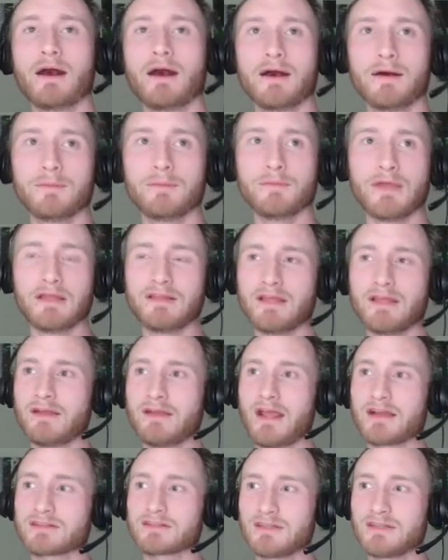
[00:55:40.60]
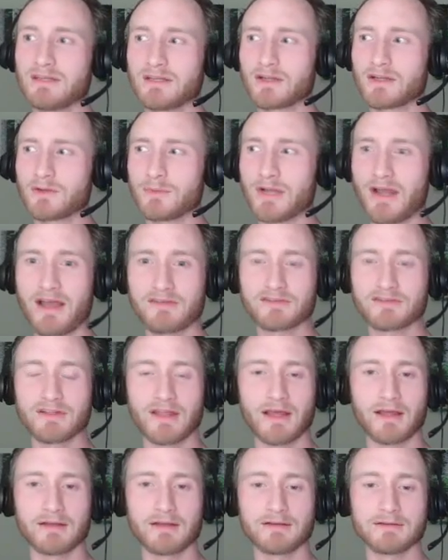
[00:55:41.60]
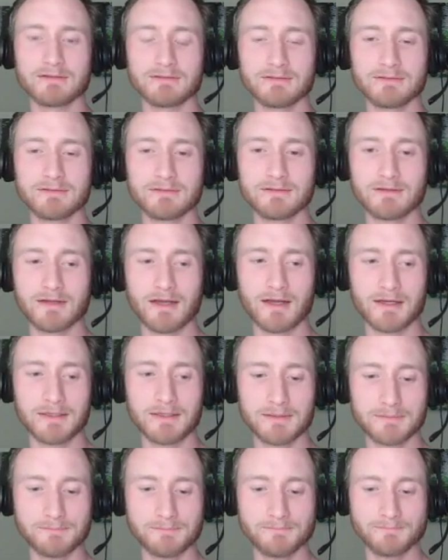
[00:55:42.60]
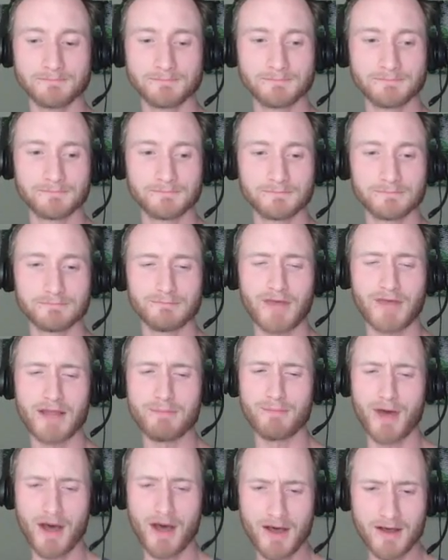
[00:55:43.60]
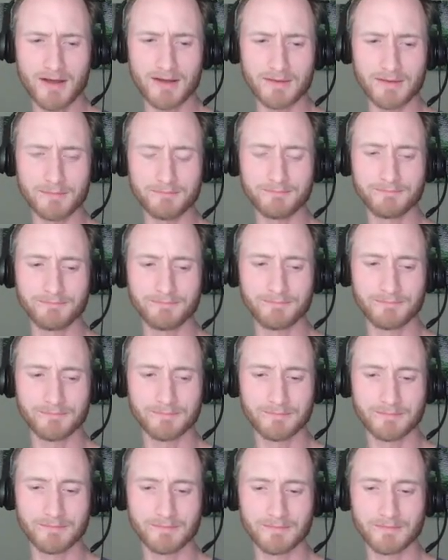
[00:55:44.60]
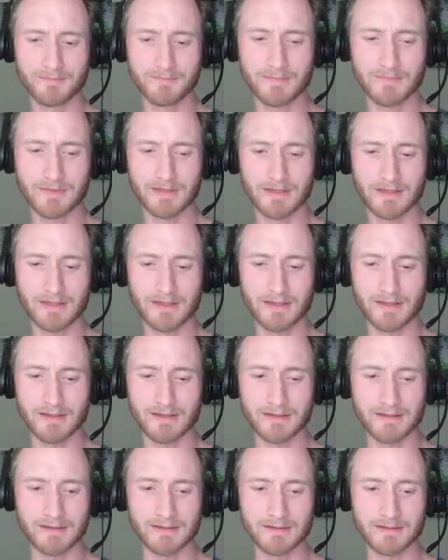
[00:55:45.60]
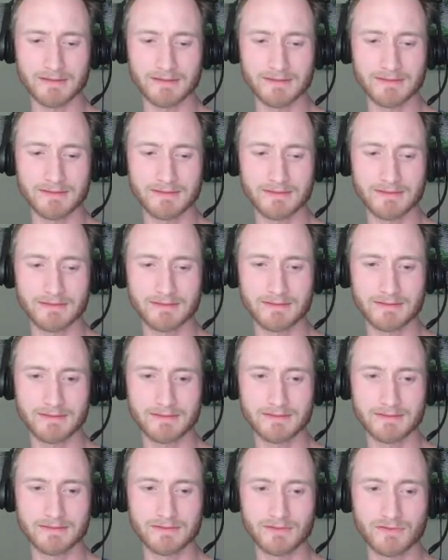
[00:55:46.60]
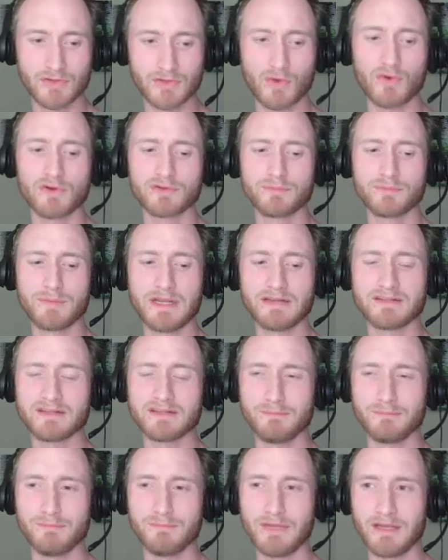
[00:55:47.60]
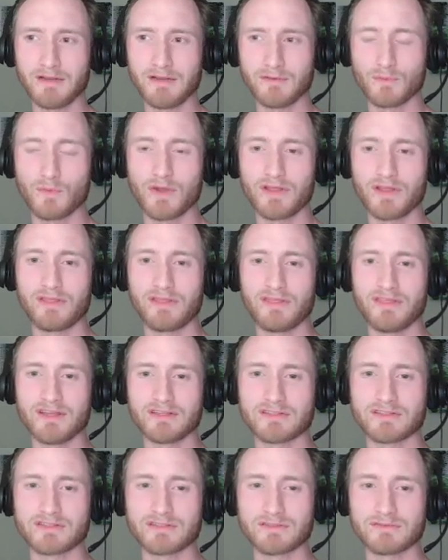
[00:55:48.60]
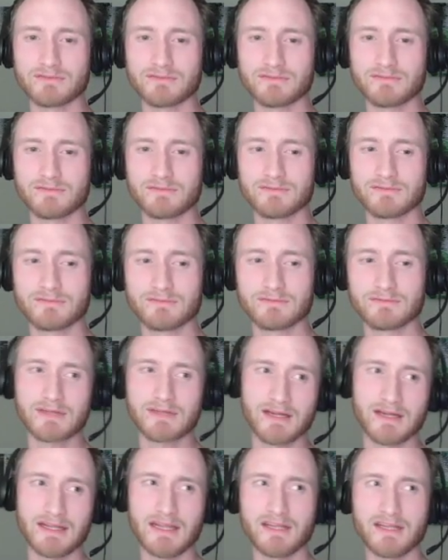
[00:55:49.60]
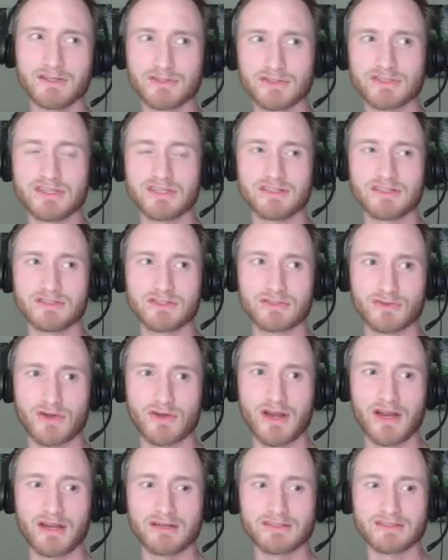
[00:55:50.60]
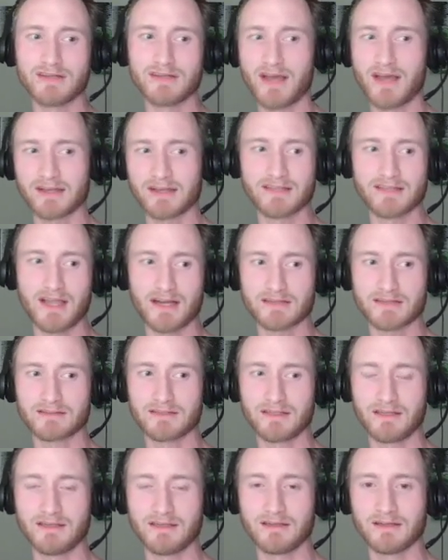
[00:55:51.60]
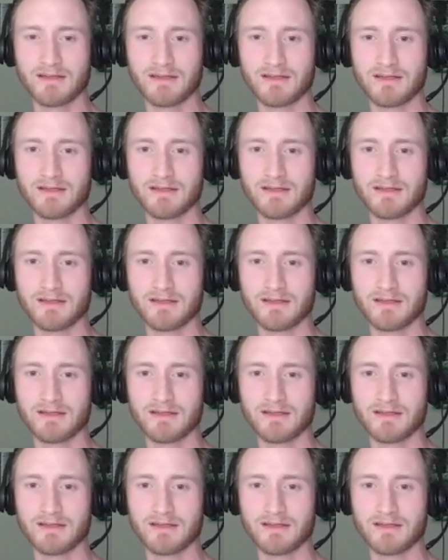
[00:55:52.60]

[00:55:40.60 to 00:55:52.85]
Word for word: Um, and then actually a little bit after that, um, my mom uh, told me to meet with this interesting, strange, not exactly